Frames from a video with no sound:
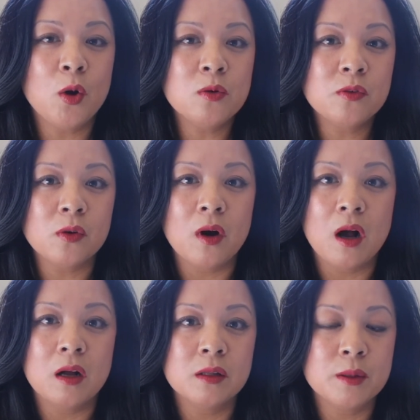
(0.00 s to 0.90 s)

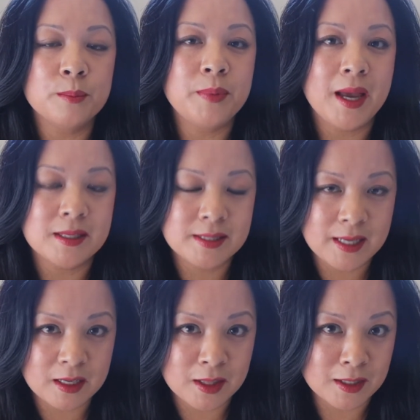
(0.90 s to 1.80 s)
overall best
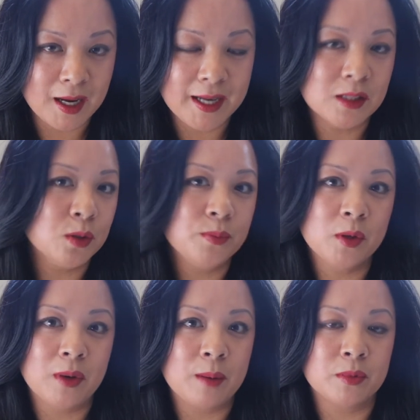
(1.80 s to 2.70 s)
out of the 9
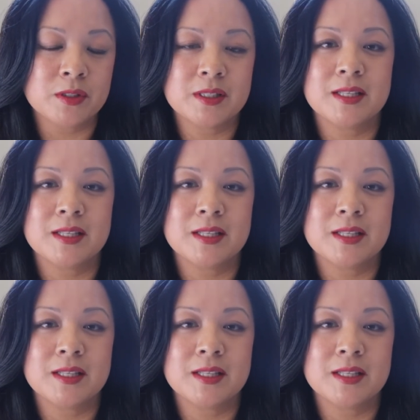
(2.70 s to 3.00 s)
lumpia wrappers.